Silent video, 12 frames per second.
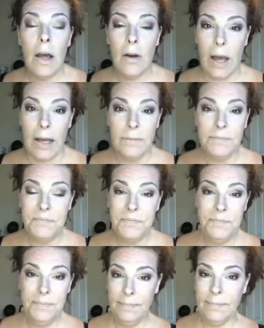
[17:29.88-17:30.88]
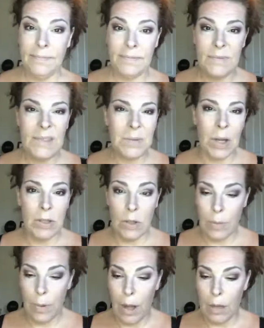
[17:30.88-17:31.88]
Okay. I'm not
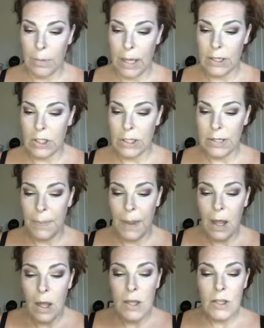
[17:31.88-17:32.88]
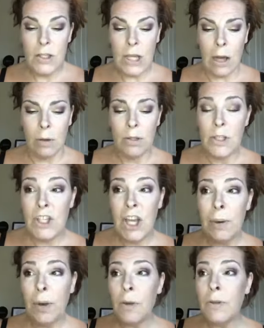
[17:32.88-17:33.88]
doing my bottom lashes. So
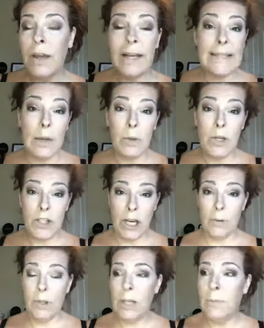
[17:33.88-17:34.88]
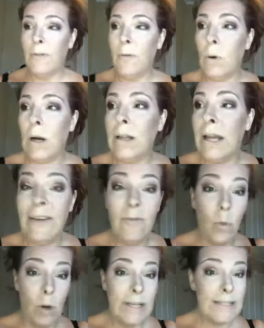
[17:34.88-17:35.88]
2 other things I want to share with you before I
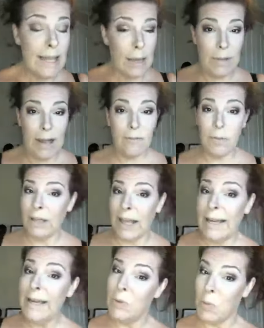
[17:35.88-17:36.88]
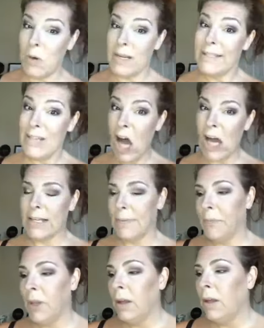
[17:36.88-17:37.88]
leave. One is Limelife related, one is not.
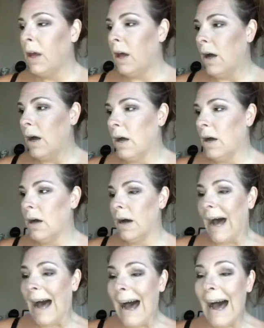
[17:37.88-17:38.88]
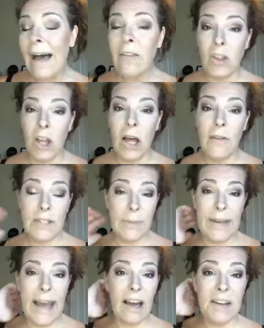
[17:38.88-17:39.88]
I love
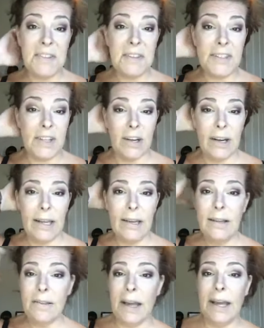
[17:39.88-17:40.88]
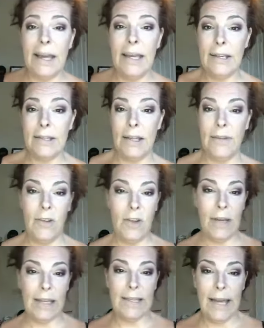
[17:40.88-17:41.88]
to be out in the sun. Like, it is, if
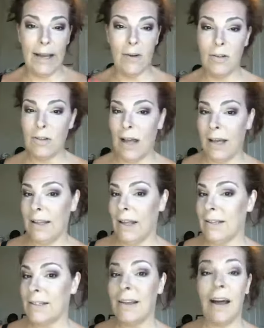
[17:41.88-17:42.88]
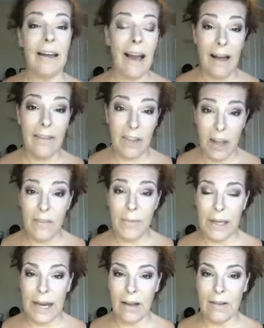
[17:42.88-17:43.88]
you can tell, like, that's, like, I love
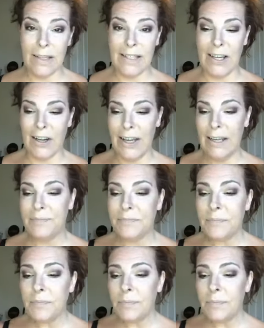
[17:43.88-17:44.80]
being out in the sun.